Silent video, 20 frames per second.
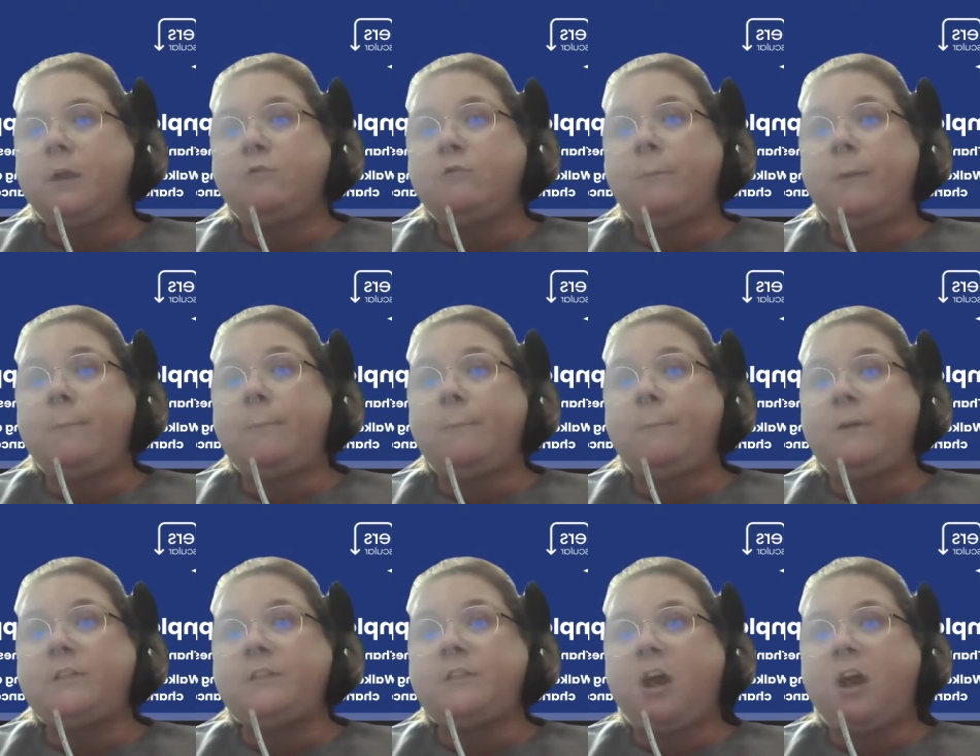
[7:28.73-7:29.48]

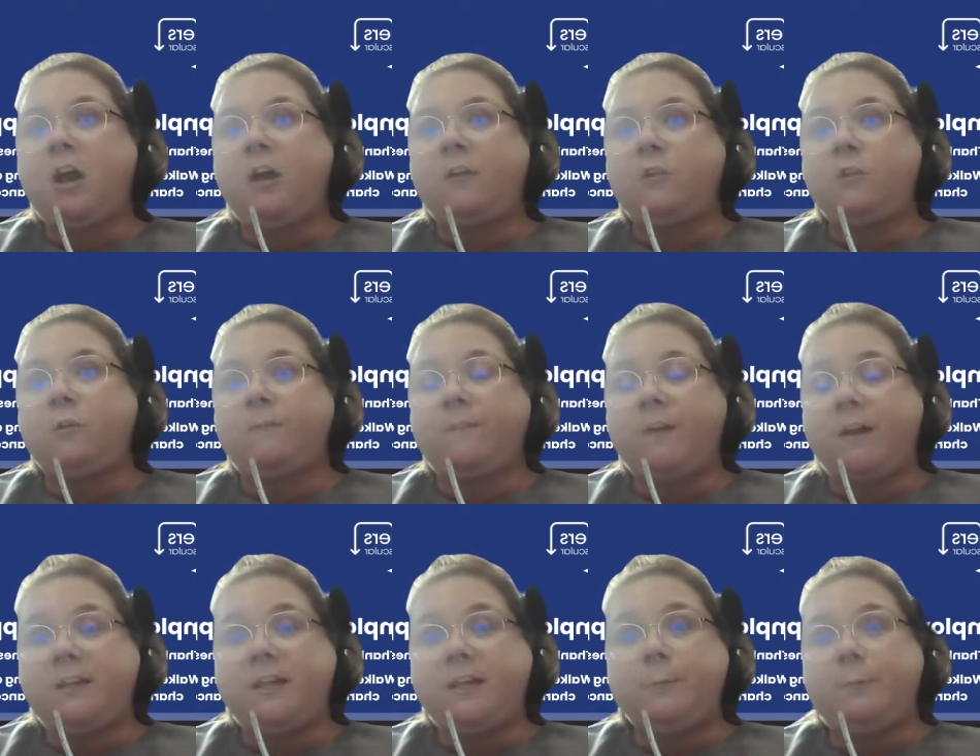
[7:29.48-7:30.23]
Remember to ask your
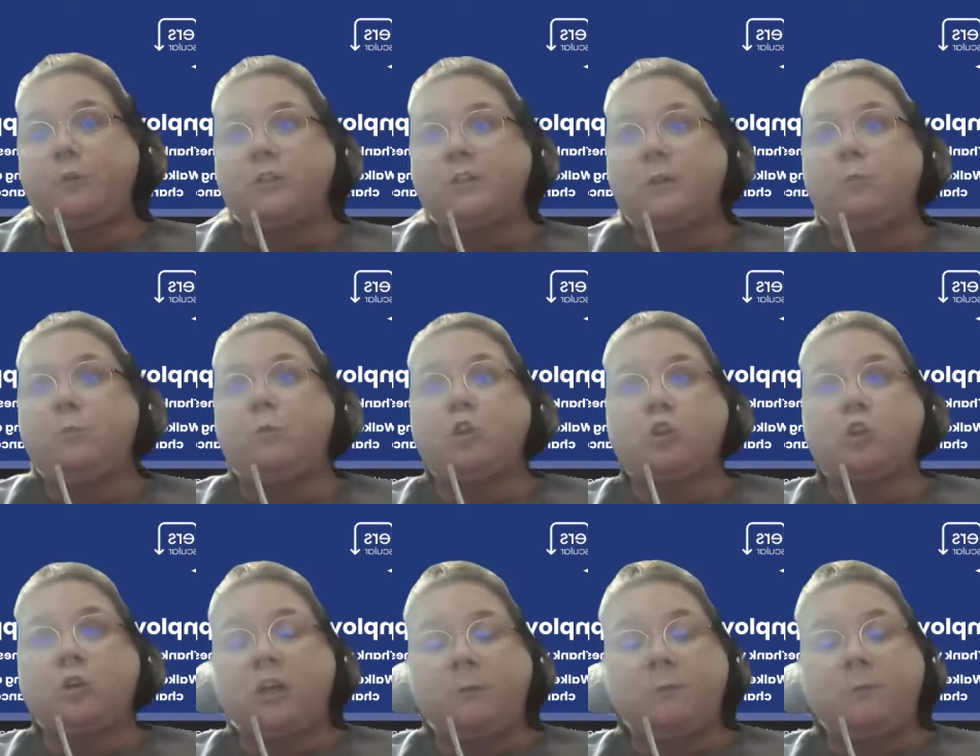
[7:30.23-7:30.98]
funding body
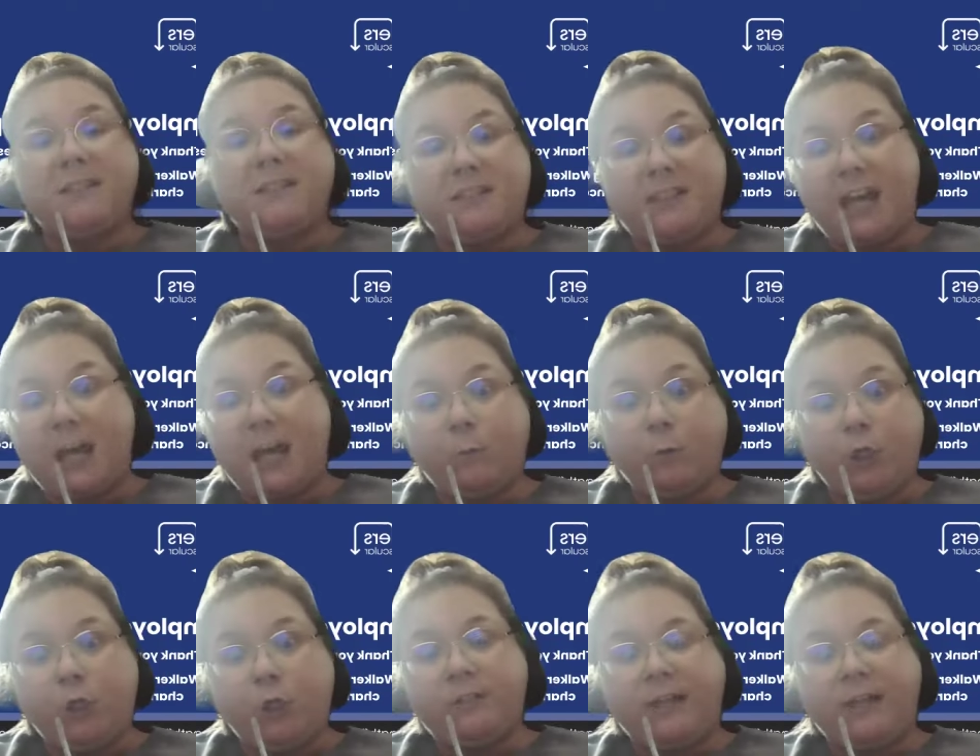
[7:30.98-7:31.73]
what documents they
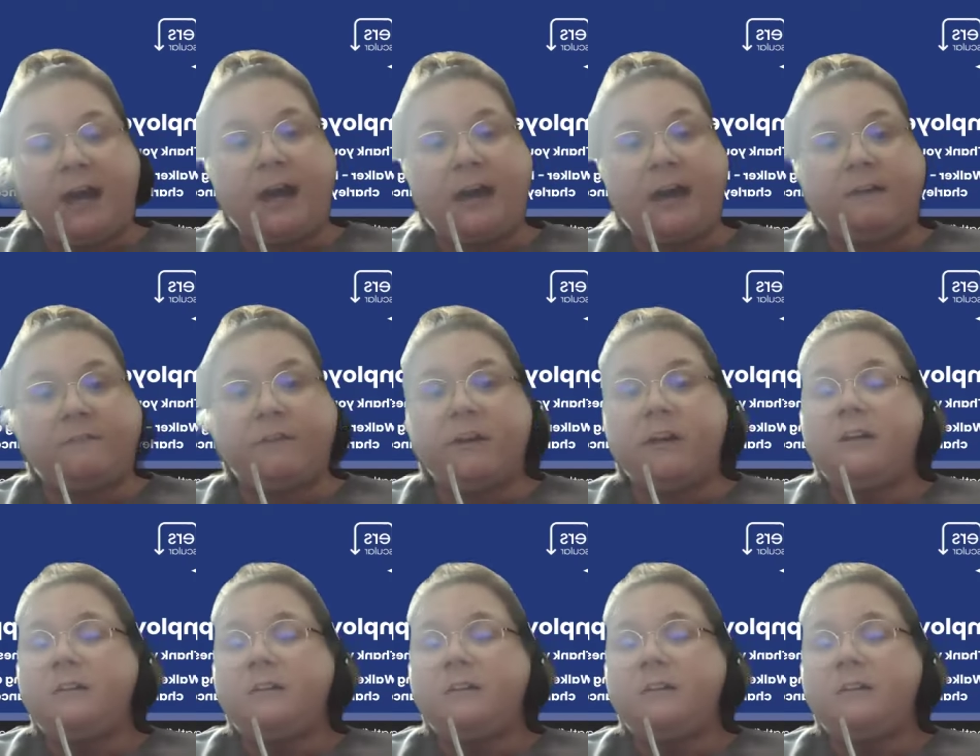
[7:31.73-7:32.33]
want you to have.